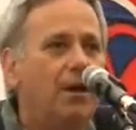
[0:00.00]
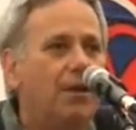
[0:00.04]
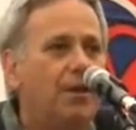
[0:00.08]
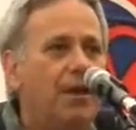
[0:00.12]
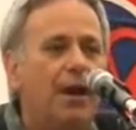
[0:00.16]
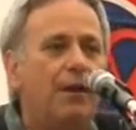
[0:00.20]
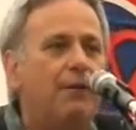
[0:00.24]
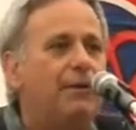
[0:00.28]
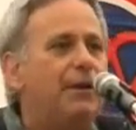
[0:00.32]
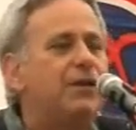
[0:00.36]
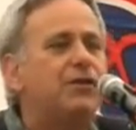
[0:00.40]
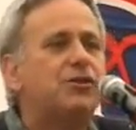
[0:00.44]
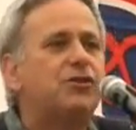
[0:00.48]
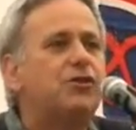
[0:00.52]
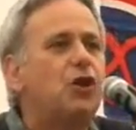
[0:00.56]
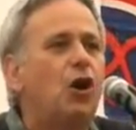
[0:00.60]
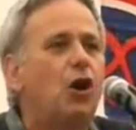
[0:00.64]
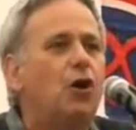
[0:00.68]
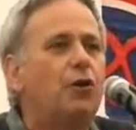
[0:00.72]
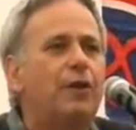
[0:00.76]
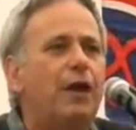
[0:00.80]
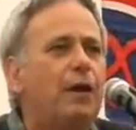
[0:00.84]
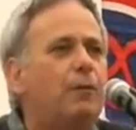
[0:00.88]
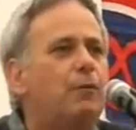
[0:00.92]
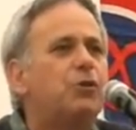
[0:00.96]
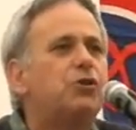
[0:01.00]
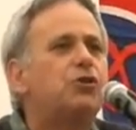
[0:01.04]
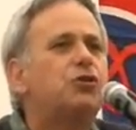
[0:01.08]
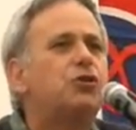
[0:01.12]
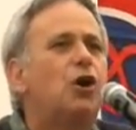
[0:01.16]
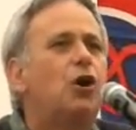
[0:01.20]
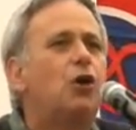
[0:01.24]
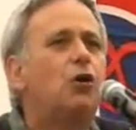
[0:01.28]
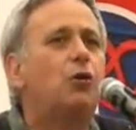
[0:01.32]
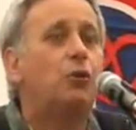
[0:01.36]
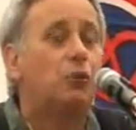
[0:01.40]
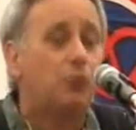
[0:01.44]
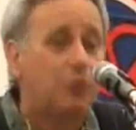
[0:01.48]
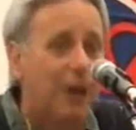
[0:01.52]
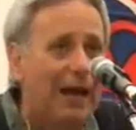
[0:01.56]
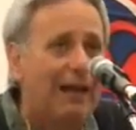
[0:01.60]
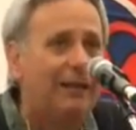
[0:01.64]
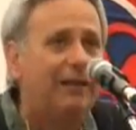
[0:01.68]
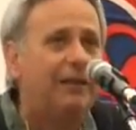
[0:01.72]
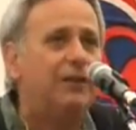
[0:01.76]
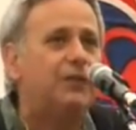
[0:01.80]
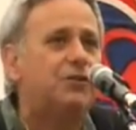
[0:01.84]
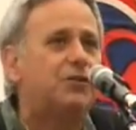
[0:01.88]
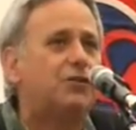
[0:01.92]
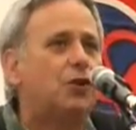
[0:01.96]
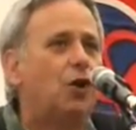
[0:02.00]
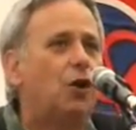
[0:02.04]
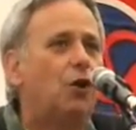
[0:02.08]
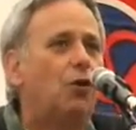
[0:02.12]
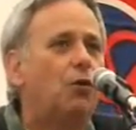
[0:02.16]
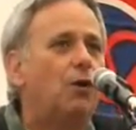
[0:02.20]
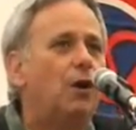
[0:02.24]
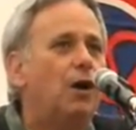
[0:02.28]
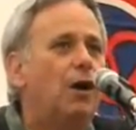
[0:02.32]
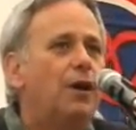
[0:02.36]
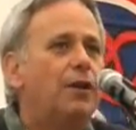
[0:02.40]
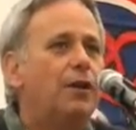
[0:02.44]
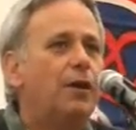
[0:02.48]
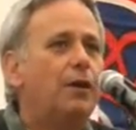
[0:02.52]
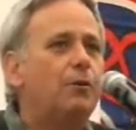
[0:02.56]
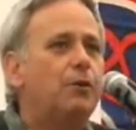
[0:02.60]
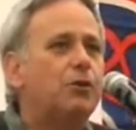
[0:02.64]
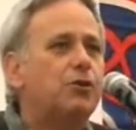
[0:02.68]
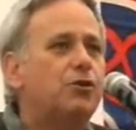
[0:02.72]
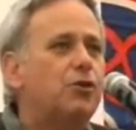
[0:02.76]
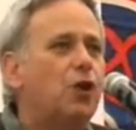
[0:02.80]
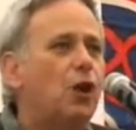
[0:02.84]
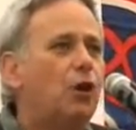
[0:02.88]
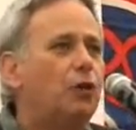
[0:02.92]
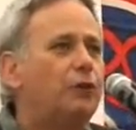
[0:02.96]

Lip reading: There was no, rightly so, there was